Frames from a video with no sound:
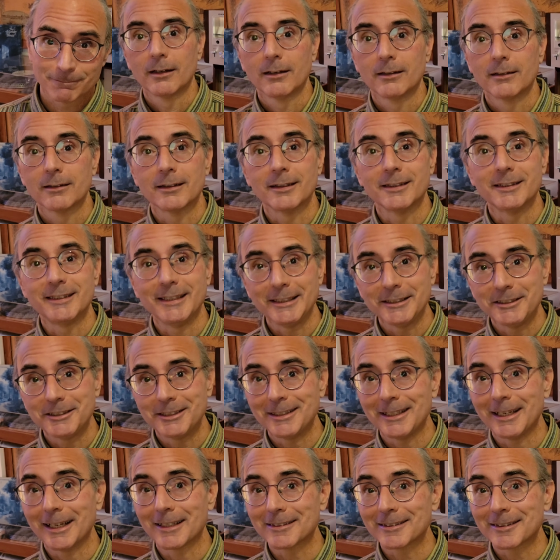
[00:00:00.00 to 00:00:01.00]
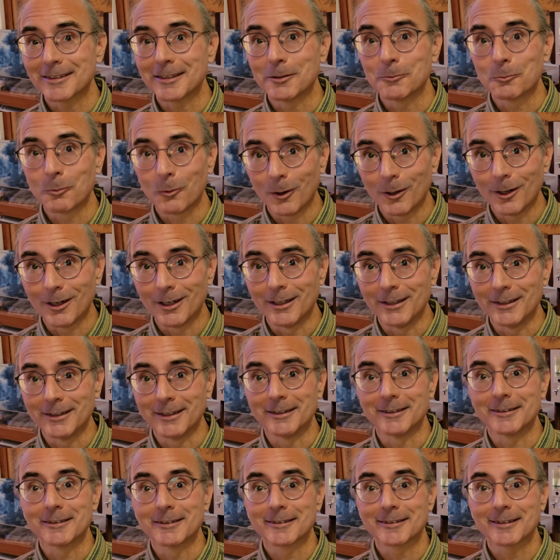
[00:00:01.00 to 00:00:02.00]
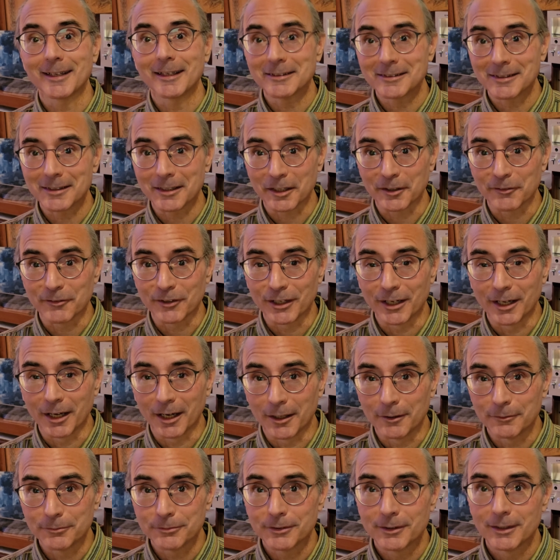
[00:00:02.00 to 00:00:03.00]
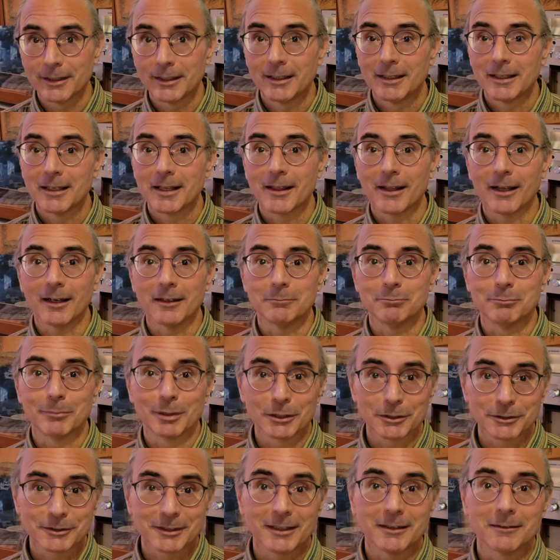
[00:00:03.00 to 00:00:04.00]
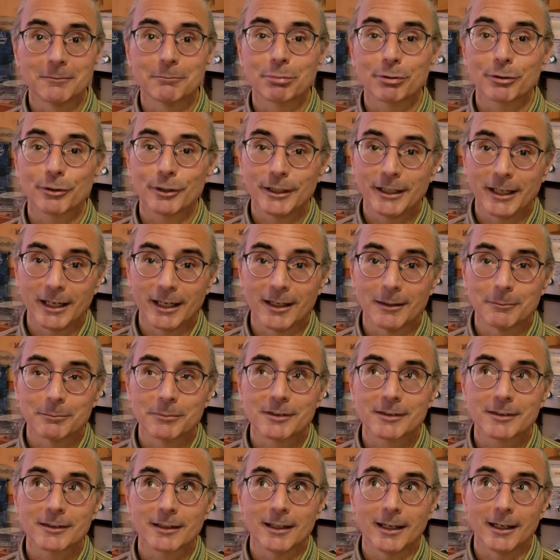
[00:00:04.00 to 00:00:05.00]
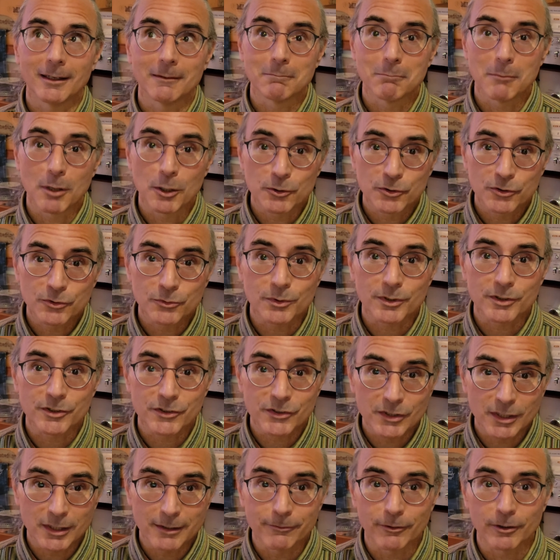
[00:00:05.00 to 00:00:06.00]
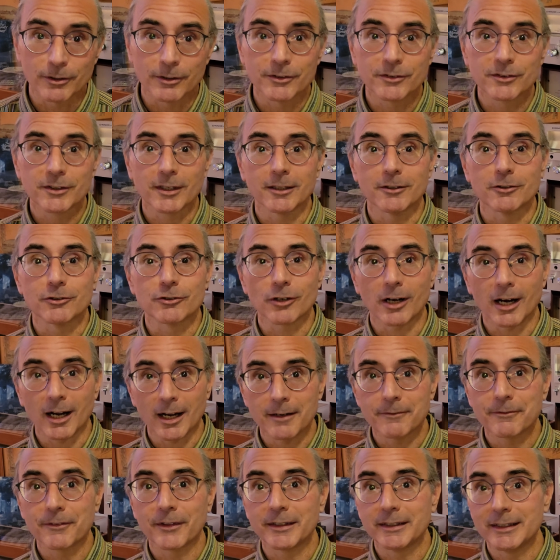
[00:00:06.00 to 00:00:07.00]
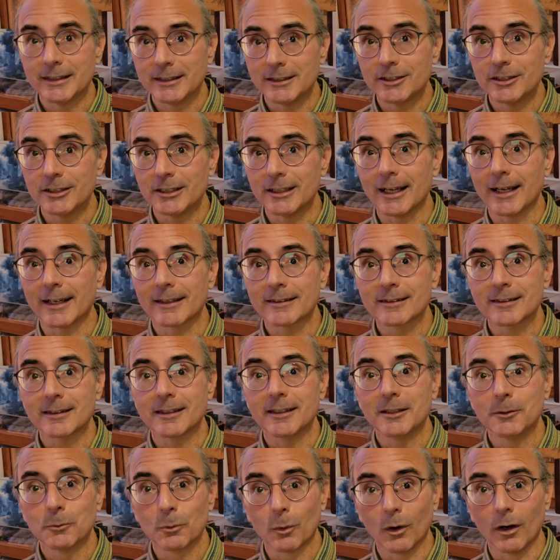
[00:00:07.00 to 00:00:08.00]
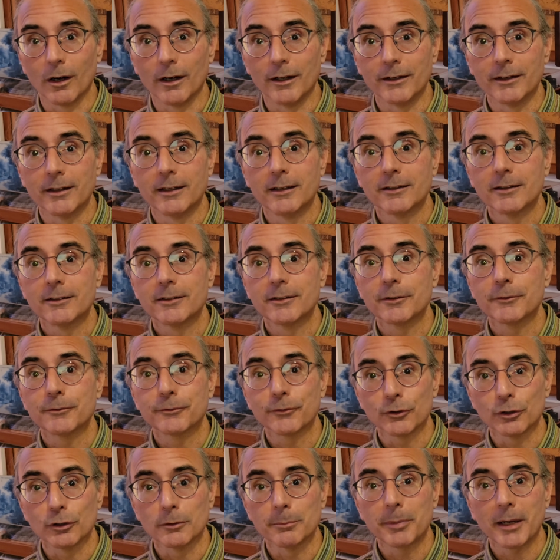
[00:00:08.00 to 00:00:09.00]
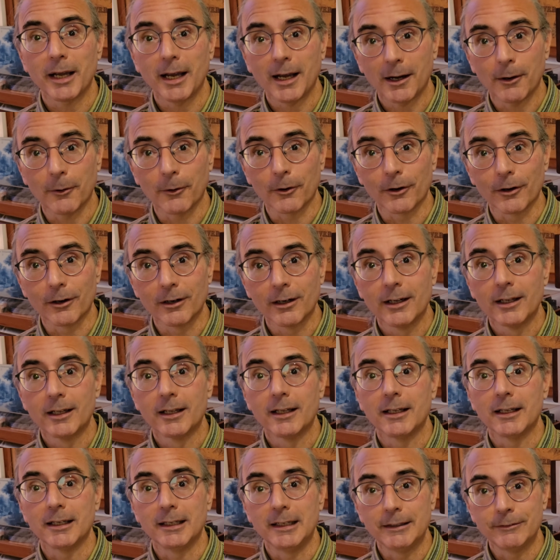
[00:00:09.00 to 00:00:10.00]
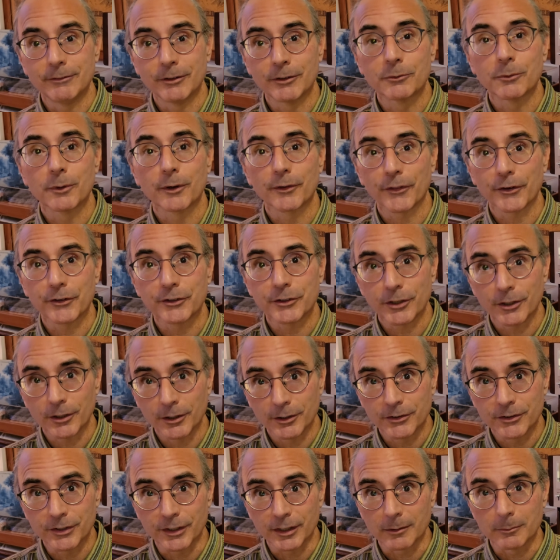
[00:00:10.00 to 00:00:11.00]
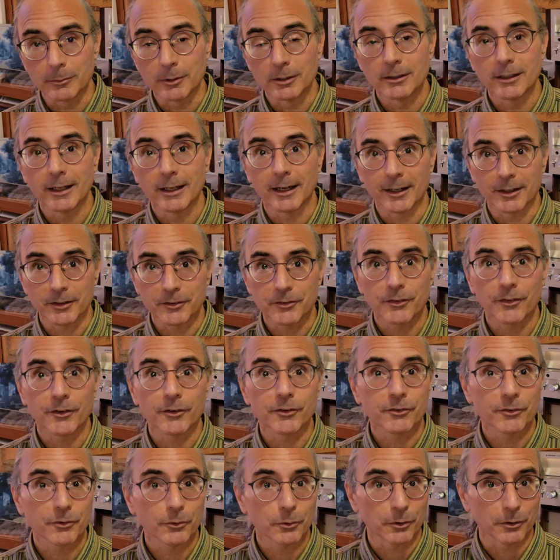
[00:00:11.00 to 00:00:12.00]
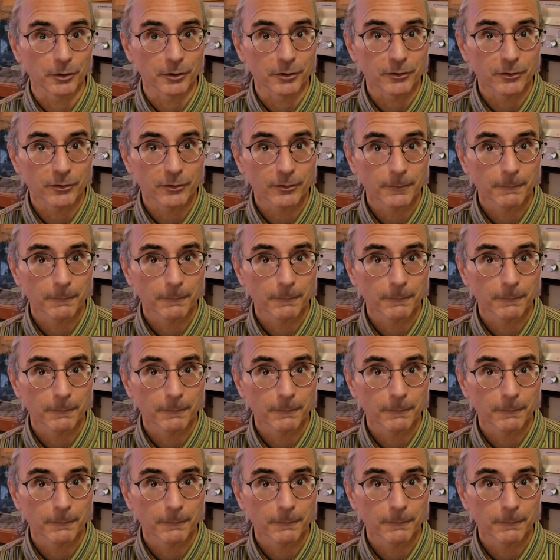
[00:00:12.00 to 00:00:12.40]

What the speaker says: The DG-SE1 is sensitive enough that built-in preamps and most receivers can drive the DG-SE1 to full power, even with a turntable as the source.